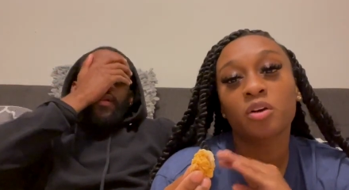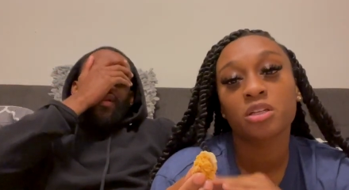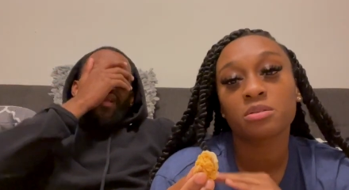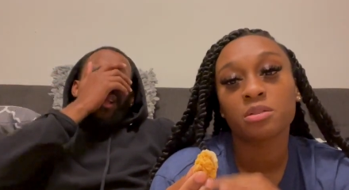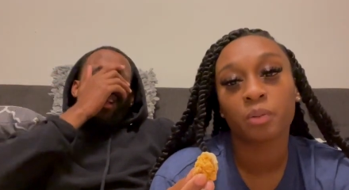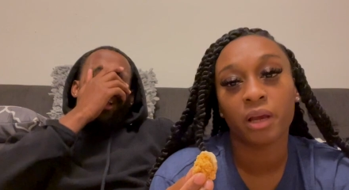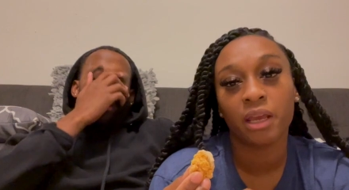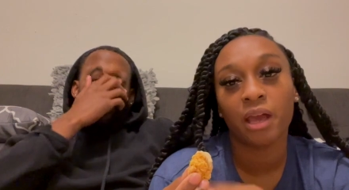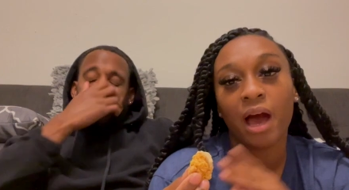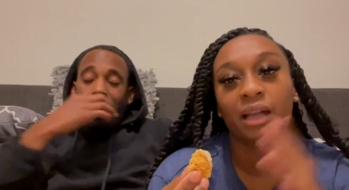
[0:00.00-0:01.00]
Speaker 1: Christmas
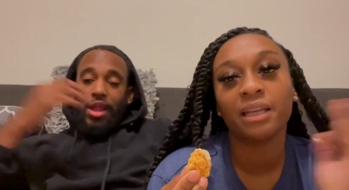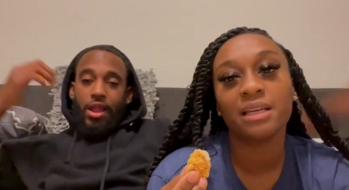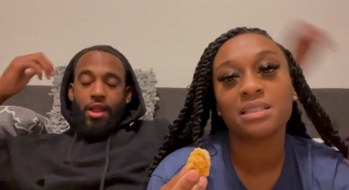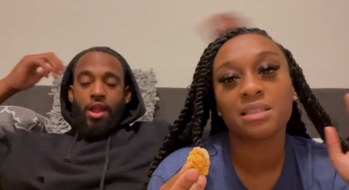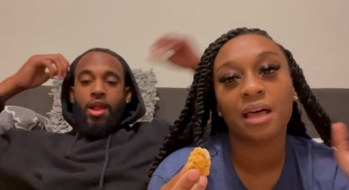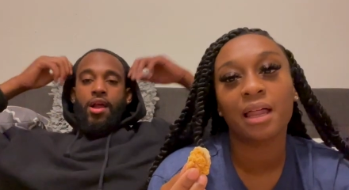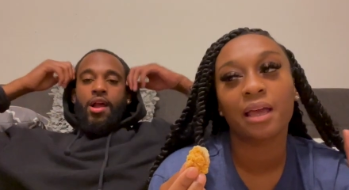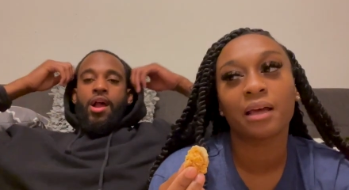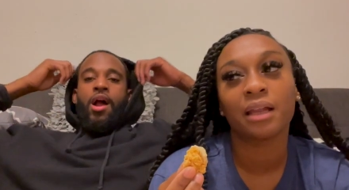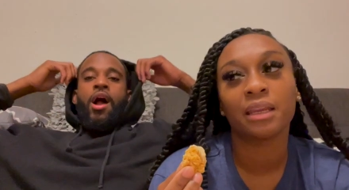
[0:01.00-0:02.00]
break, I did I,
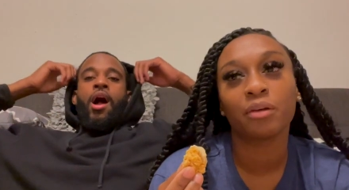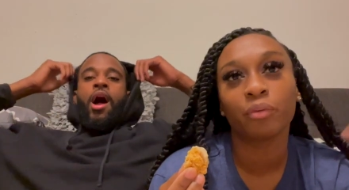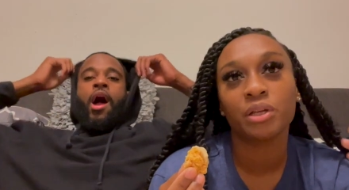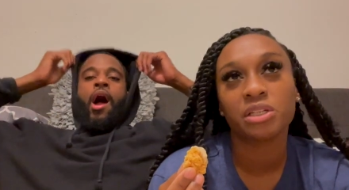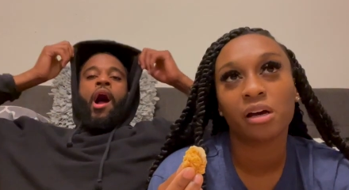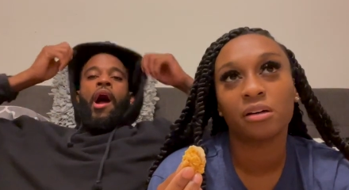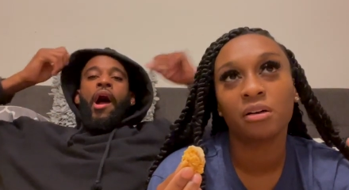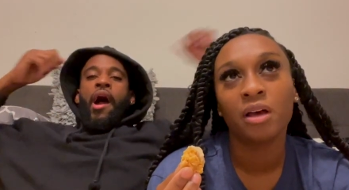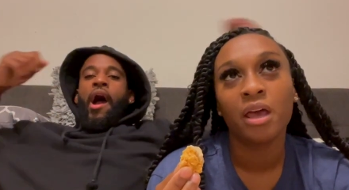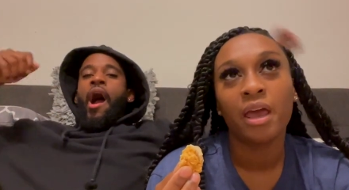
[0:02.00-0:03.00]
I did reach
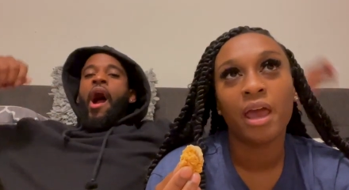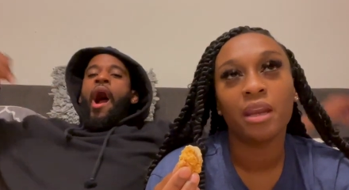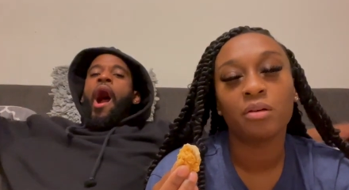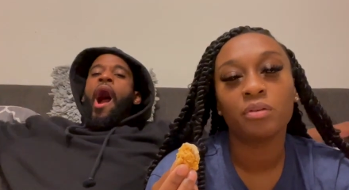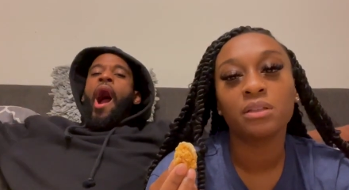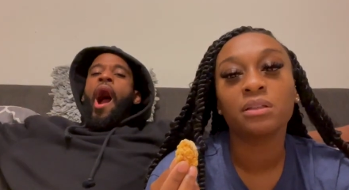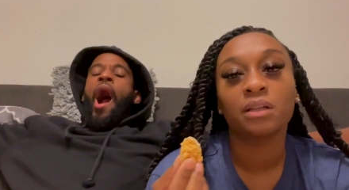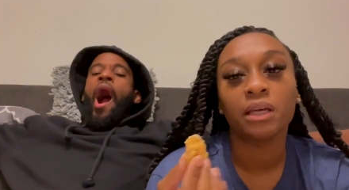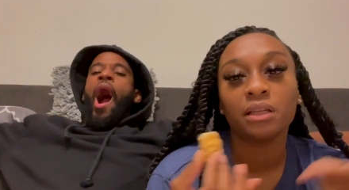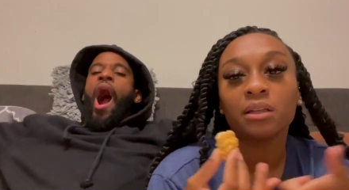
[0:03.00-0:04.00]
out and then we
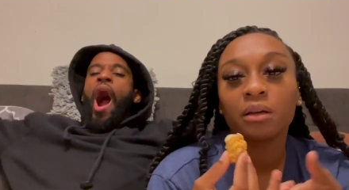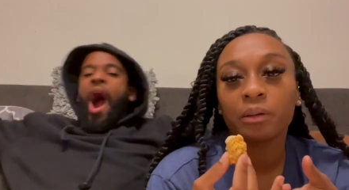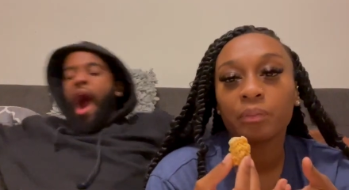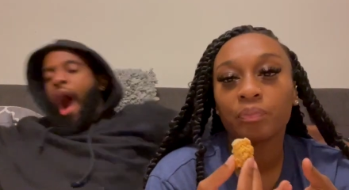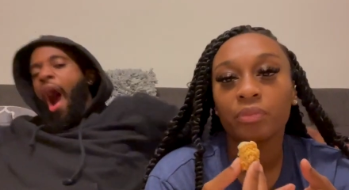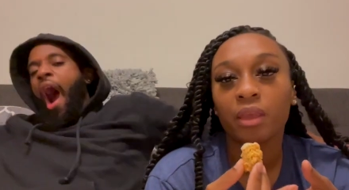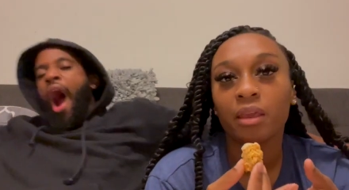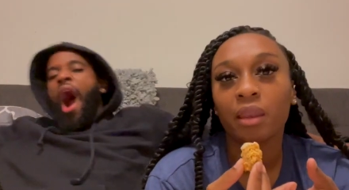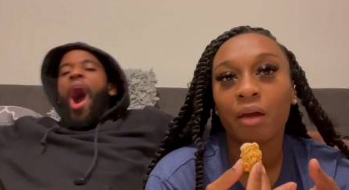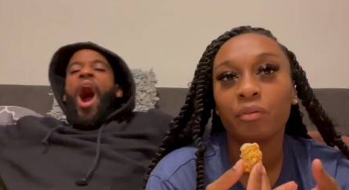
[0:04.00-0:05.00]
linked up
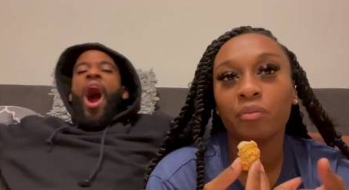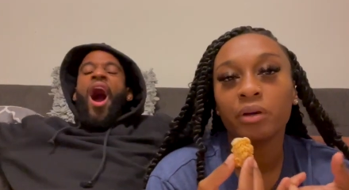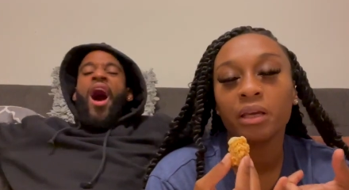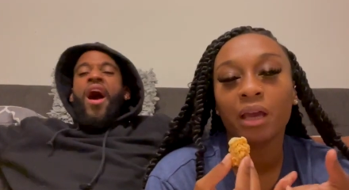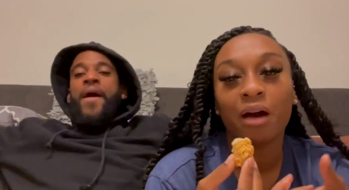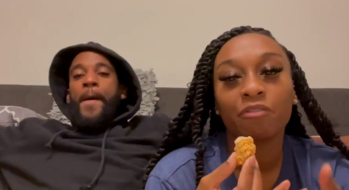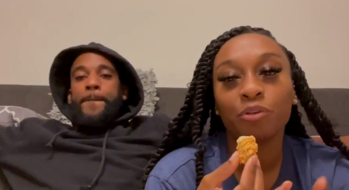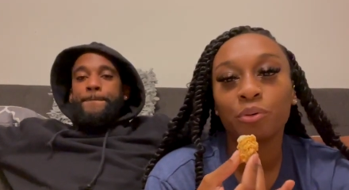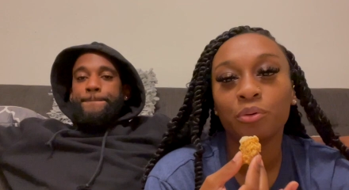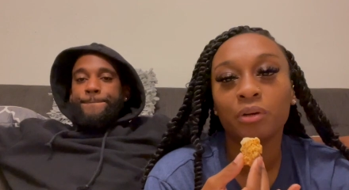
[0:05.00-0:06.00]
and like we went and got
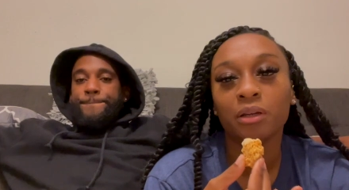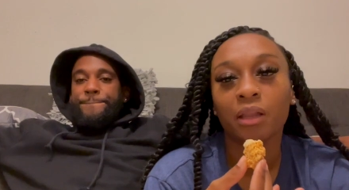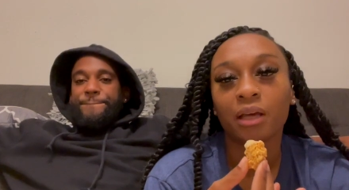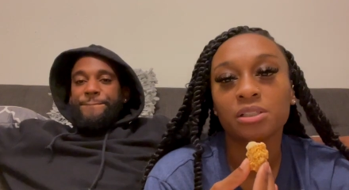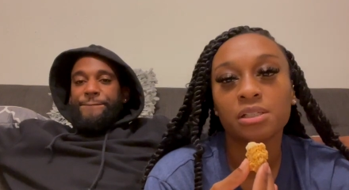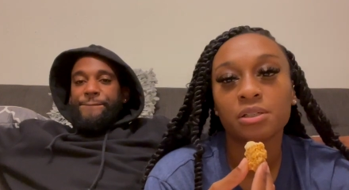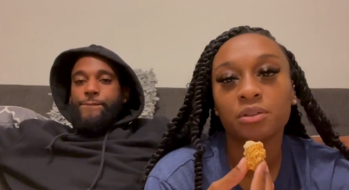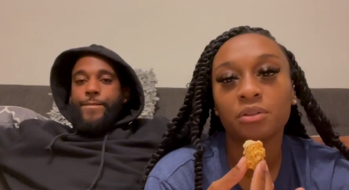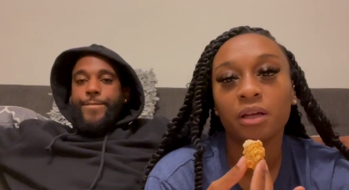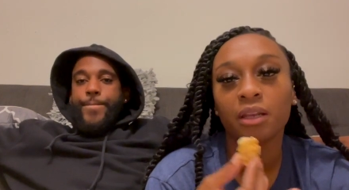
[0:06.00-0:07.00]
food and like
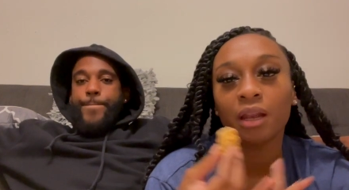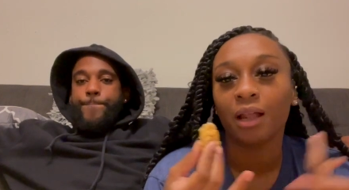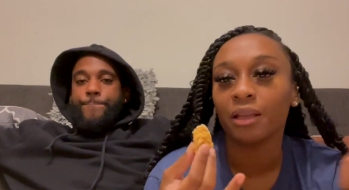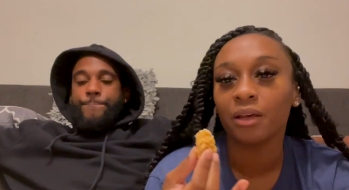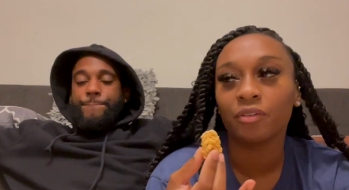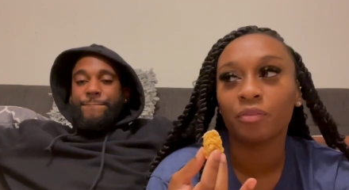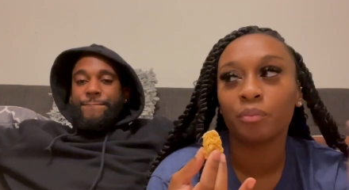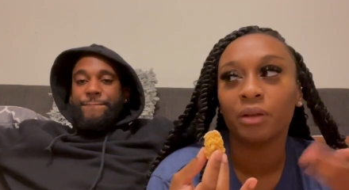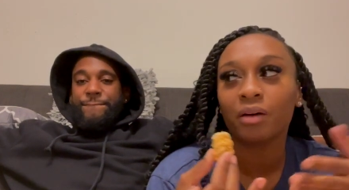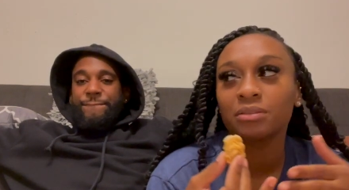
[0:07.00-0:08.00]
chilled and then I left.
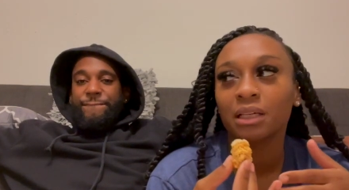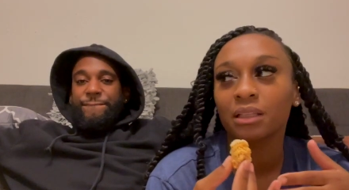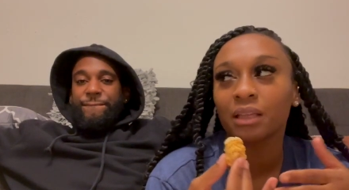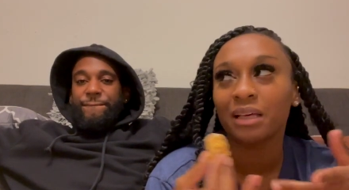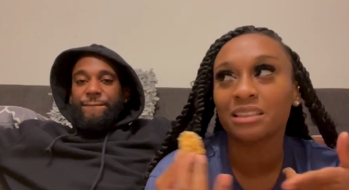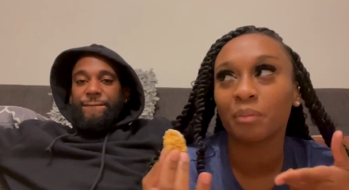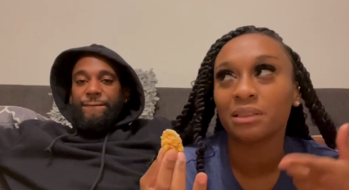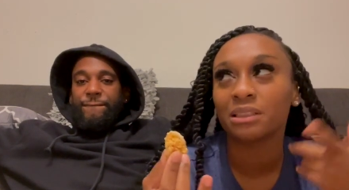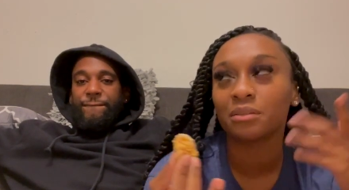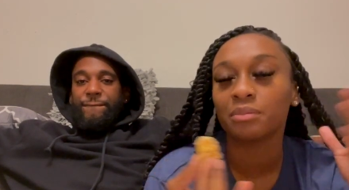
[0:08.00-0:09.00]
But that was like the last time I
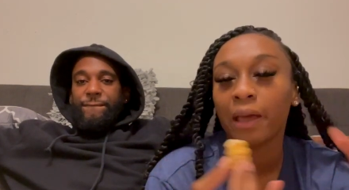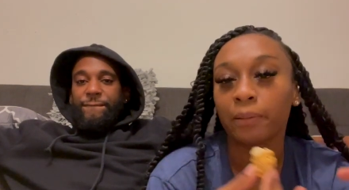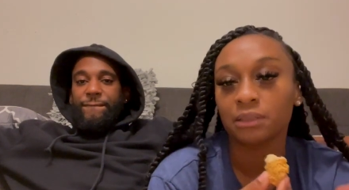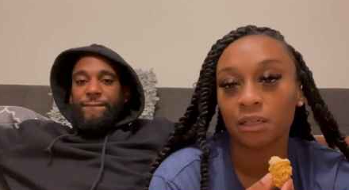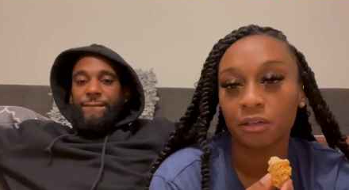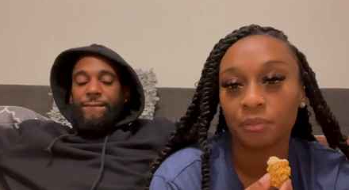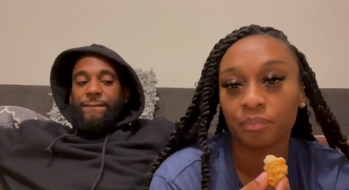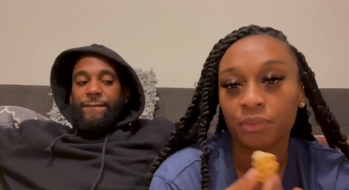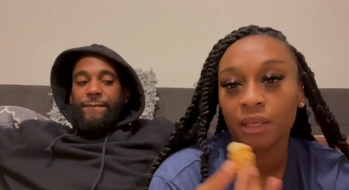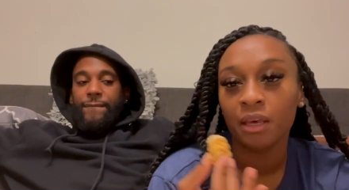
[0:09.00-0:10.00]
seen him that
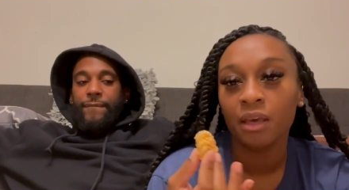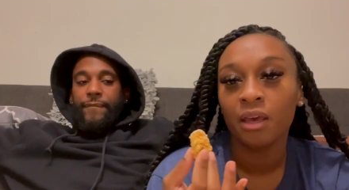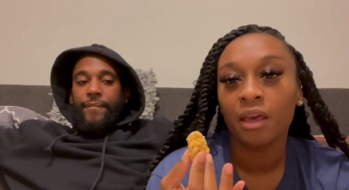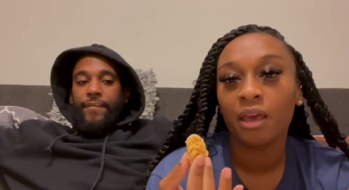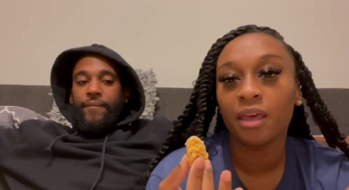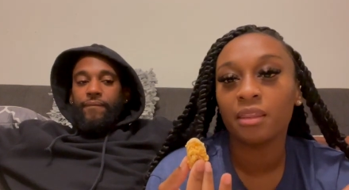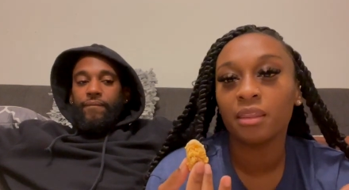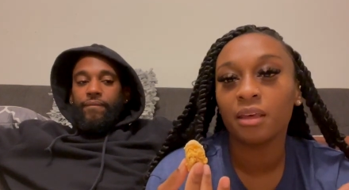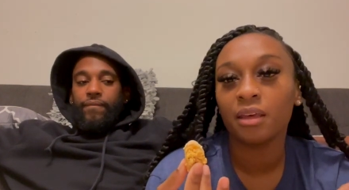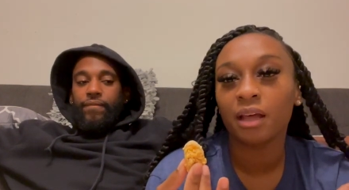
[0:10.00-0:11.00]
time. And
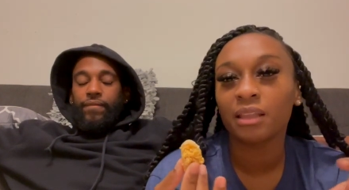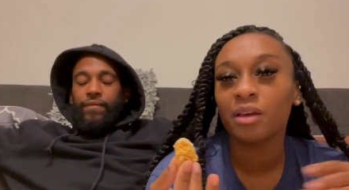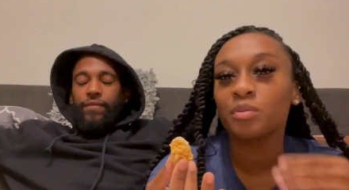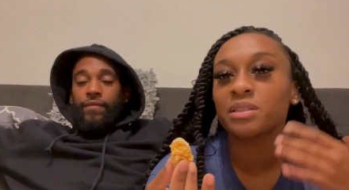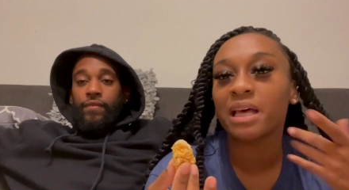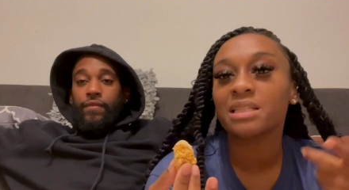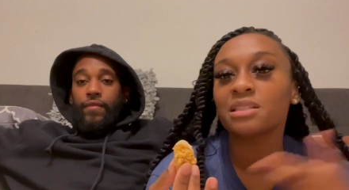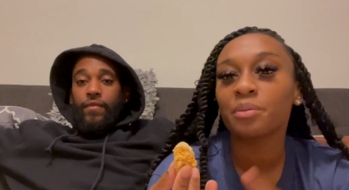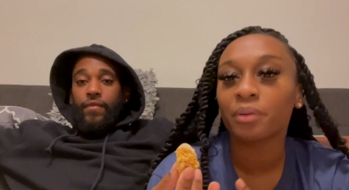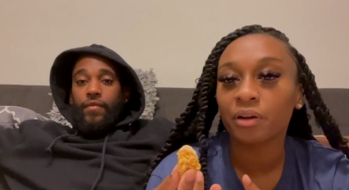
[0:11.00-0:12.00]
then I think it was that
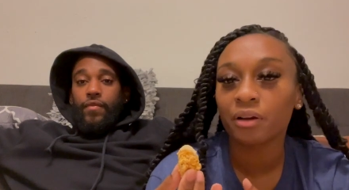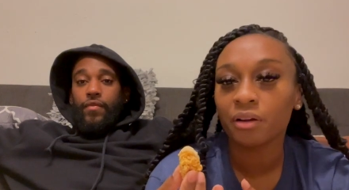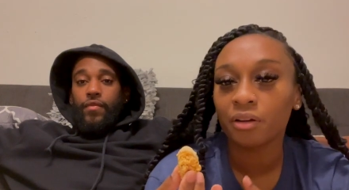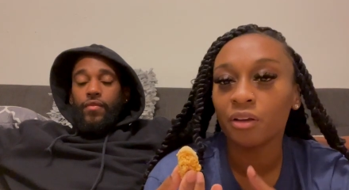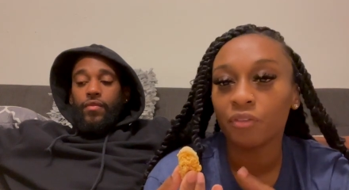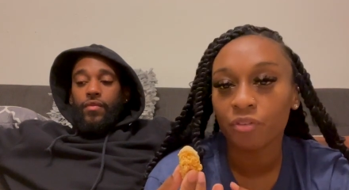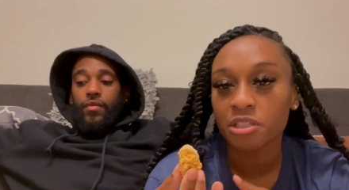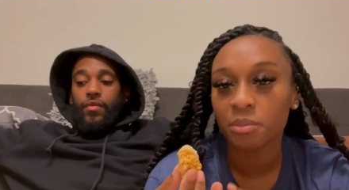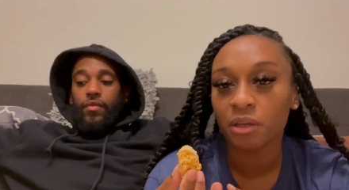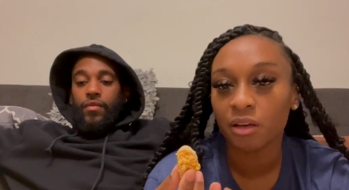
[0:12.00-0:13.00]
summer, your
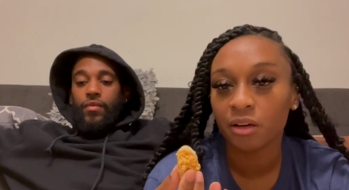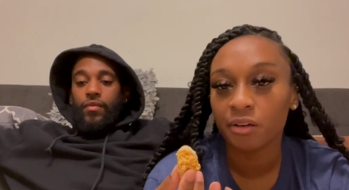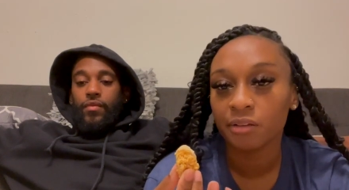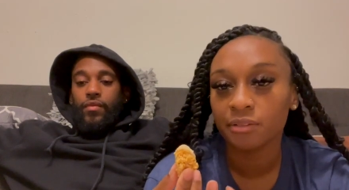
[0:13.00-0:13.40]
freshman year.